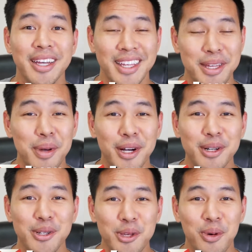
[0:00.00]

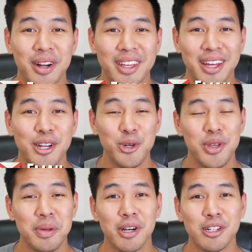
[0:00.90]
Email, you want to get a new
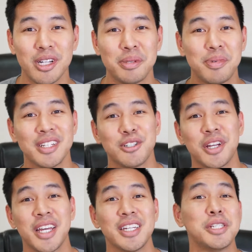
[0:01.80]
email address because you're
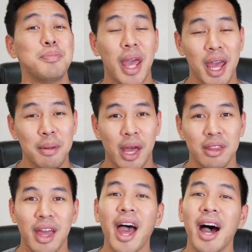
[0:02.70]
going to get spammed
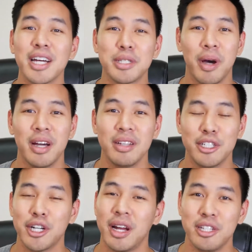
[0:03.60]
out the ass by the
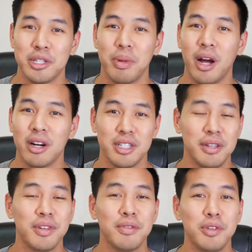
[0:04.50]
Chinese suppliers.
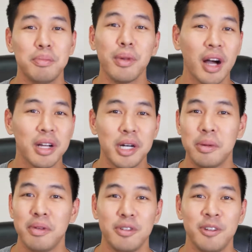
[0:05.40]
Even if you block
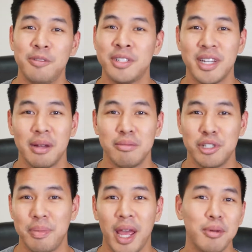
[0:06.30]
them, even if you send them to
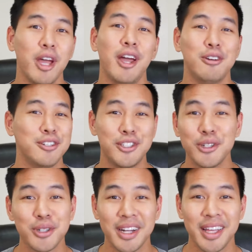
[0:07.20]
spam, you're
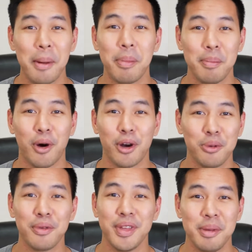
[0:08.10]
still going to get bombarded
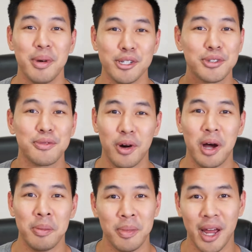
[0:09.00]
with emails
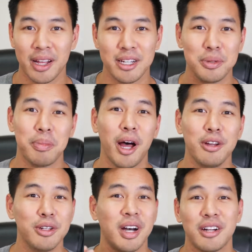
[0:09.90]
from like a supplier
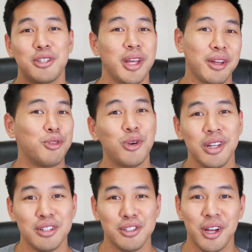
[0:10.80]
you talked to like 3
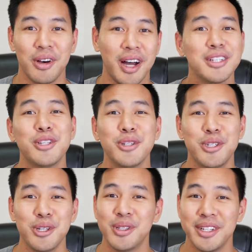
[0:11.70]
years ago. I still
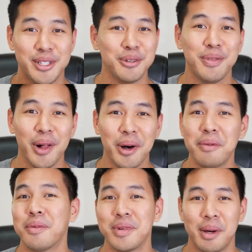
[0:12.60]
do. They still follow
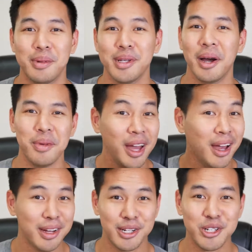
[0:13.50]
up from time to time.
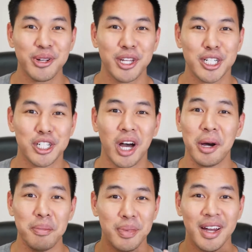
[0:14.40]
They're doing their
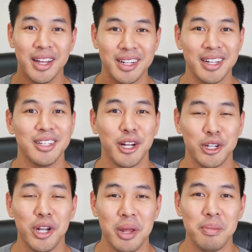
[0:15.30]
job, but look,
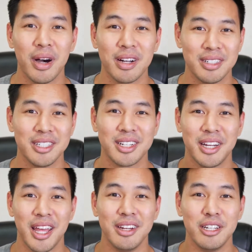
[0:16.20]
your inbox is going to
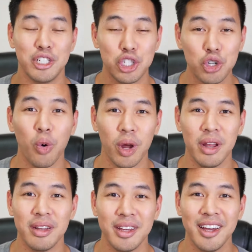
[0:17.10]
get
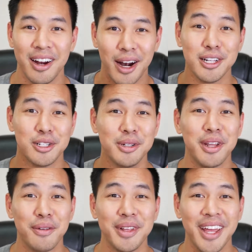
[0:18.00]
destroyed, right? So
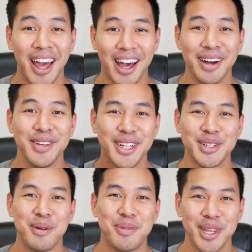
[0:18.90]
definitely have a
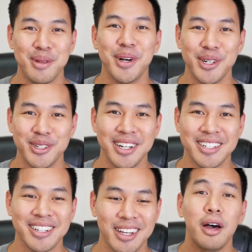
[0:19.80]
separate email
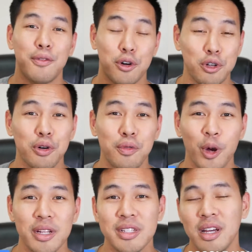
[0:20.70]
address. For Google
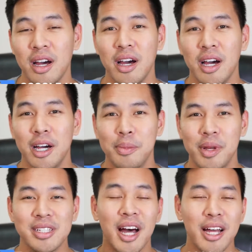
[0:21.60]
Voice,
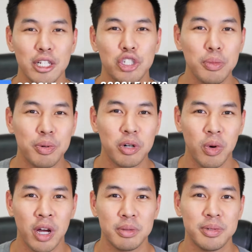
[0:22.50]
it's not super
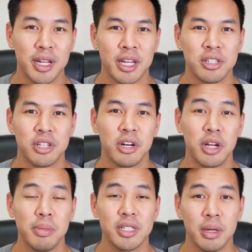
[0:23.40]
100%
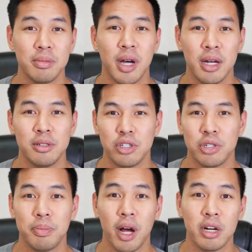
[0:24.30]
necessary, but sometimes their
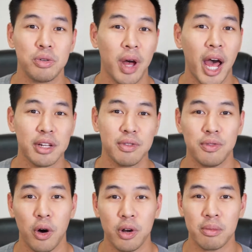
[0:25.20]
suppliers will ask for
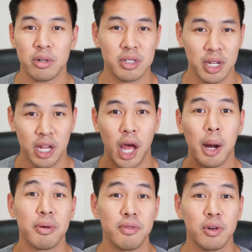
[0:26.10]
phone numbers. I
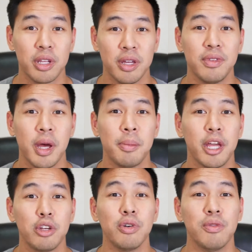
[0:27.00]
prefer to give them a
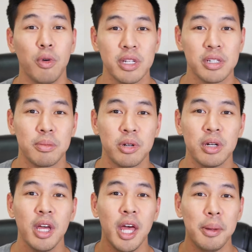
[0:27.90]
Google Voice number
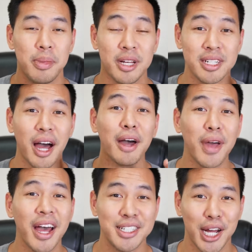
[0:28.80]
because I've
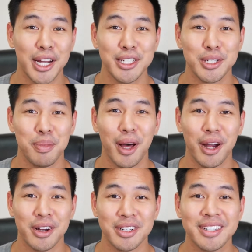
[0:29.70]
had Chinese
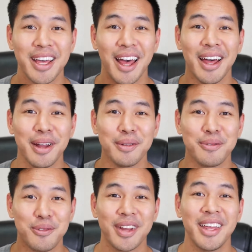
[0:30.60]
suppliers that
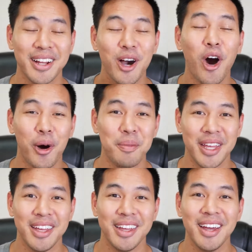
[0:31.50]
freaking call
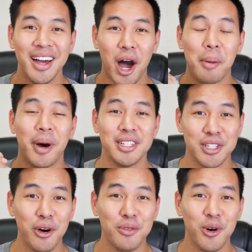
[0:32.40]
me on my
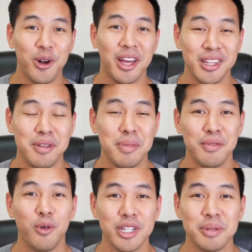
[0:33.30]
cell phone and leave me
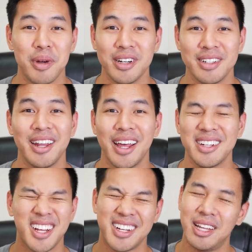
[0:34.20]
voicemails, and
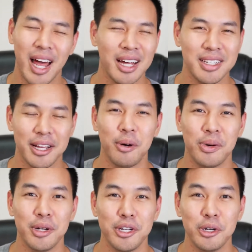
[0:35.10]
that's like the last thing I
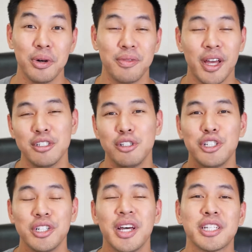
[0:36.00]
want to deal with. And it's
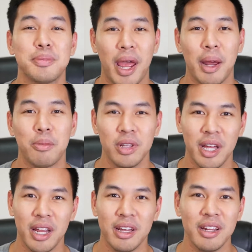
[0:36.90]
usually like spam
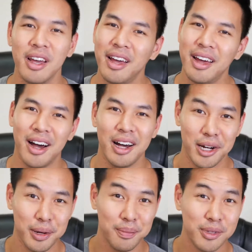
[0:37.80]
related
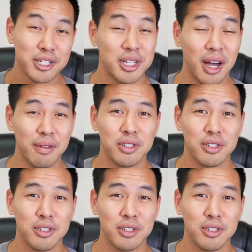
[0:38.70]
stuff.